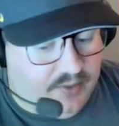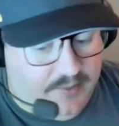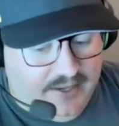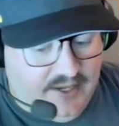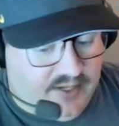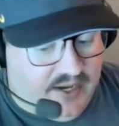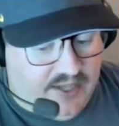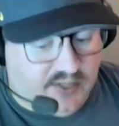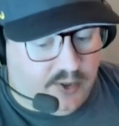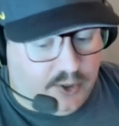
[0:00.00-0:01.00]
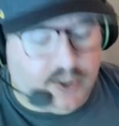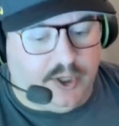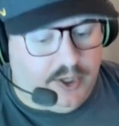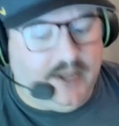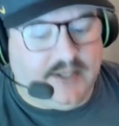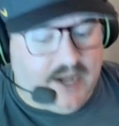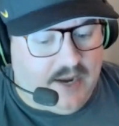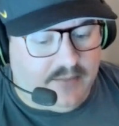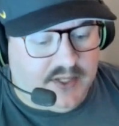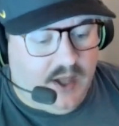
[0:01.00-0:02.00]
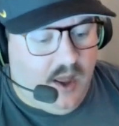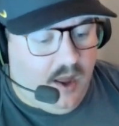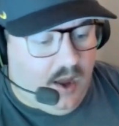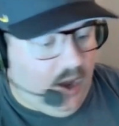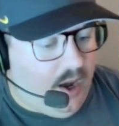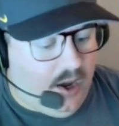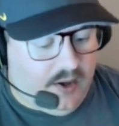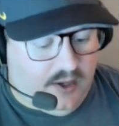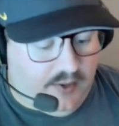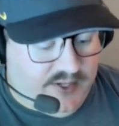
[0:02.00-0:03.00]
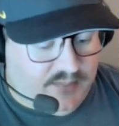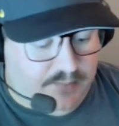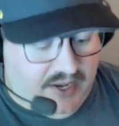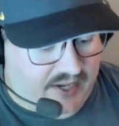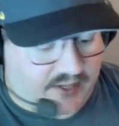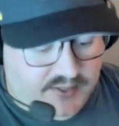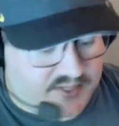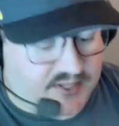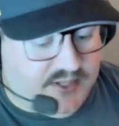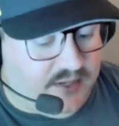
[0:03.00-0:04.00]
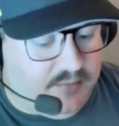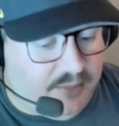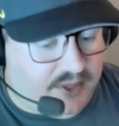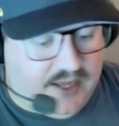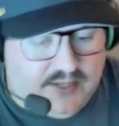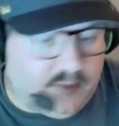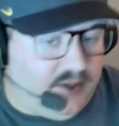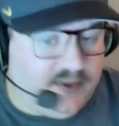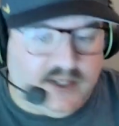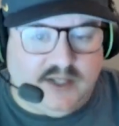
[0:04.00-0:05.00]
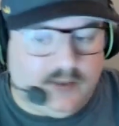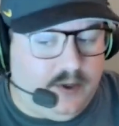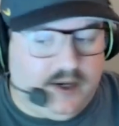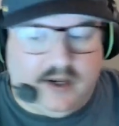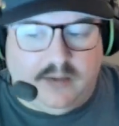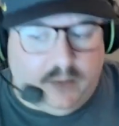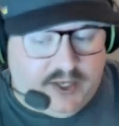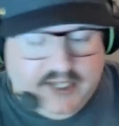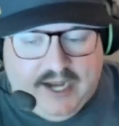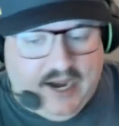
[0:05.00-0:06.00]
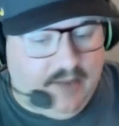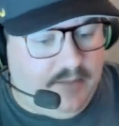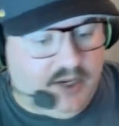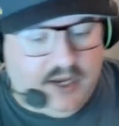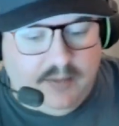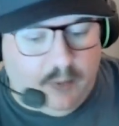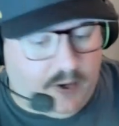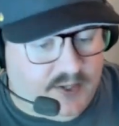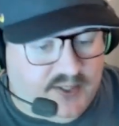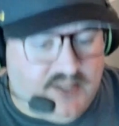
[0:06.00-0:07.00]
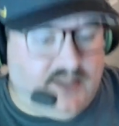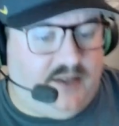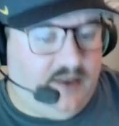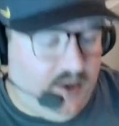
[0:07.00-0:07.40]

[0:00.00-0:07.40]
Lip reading: I mean, he's looked good at times. He's been inconsistent, but that's one of those things where with time you get more consistent,